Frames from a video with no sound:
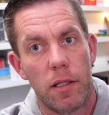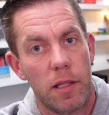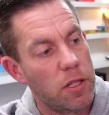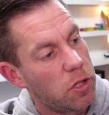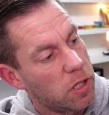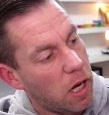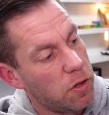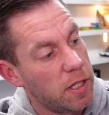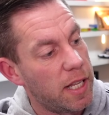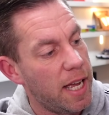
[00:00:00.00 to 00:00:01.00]
This just
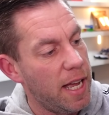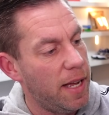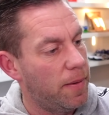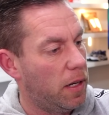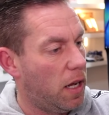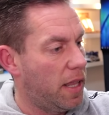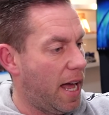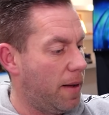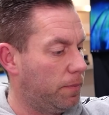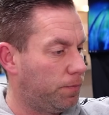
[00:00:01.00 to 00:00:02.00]
goes into here like
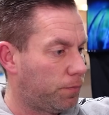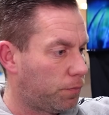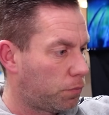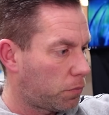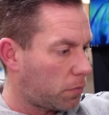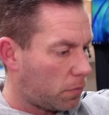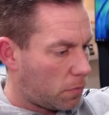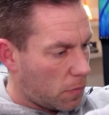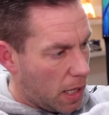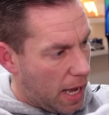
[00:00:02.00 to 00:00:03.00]
that.
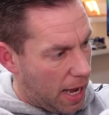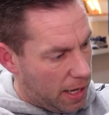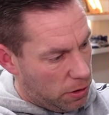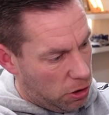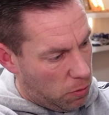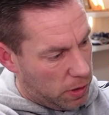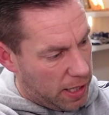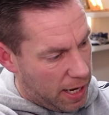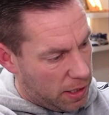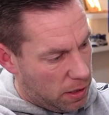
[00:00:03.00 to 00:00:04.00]
And you would
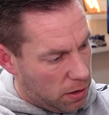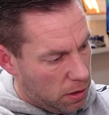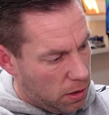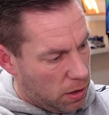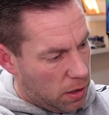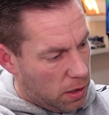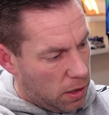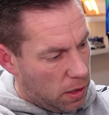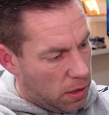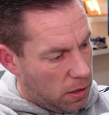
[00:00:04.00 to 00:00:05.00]
then
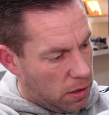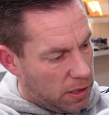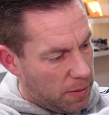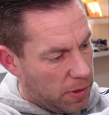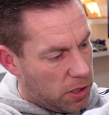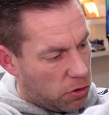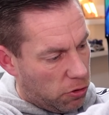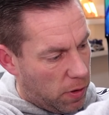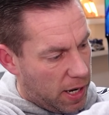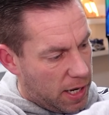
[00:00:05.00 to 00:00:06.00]
simply
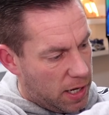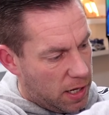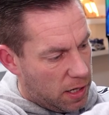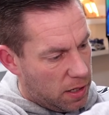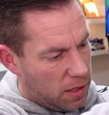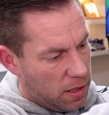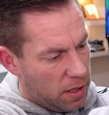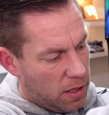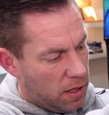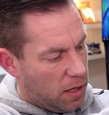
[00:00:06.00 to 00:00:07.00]
screw it
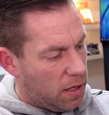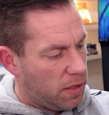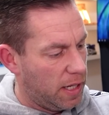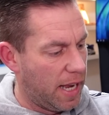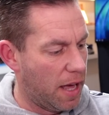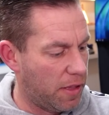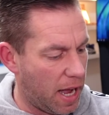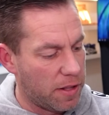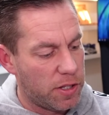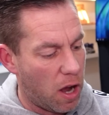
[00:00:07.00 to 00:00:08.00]
together
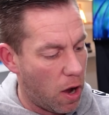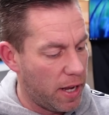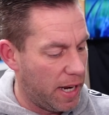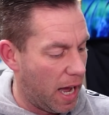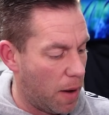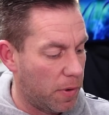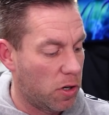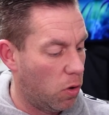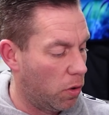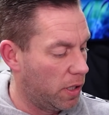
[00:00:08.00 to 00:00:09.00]
and tighten it up
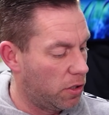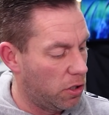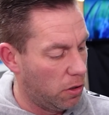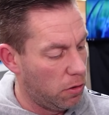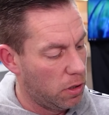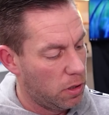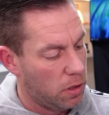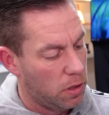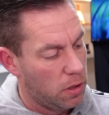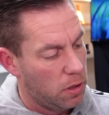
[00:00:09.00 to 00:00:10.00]
according to,
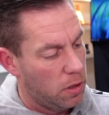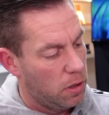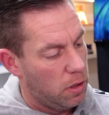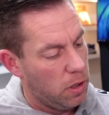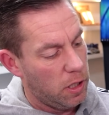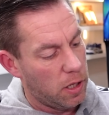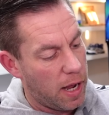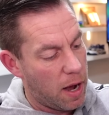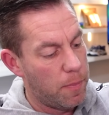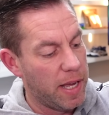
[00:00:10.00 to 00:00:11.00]
you know,
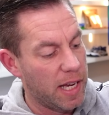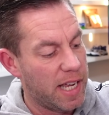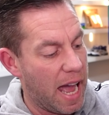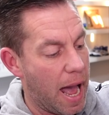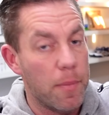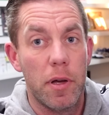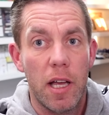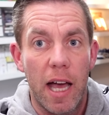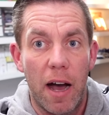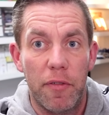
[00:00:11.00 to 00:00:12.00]
how big a gap,
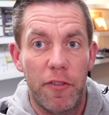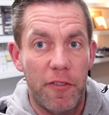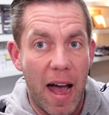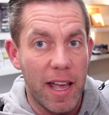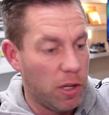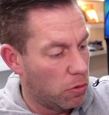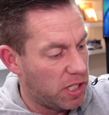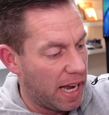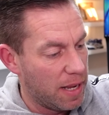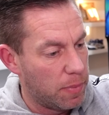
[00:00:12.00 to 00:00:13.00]
how fat your
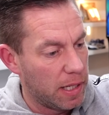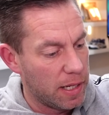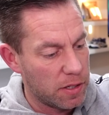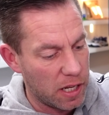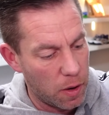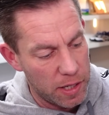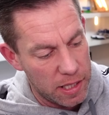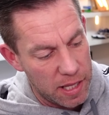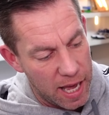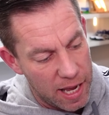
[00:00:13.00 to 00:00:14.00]
table is going
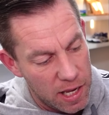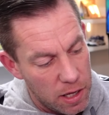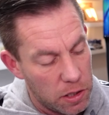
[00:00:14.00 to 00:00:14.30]
in there.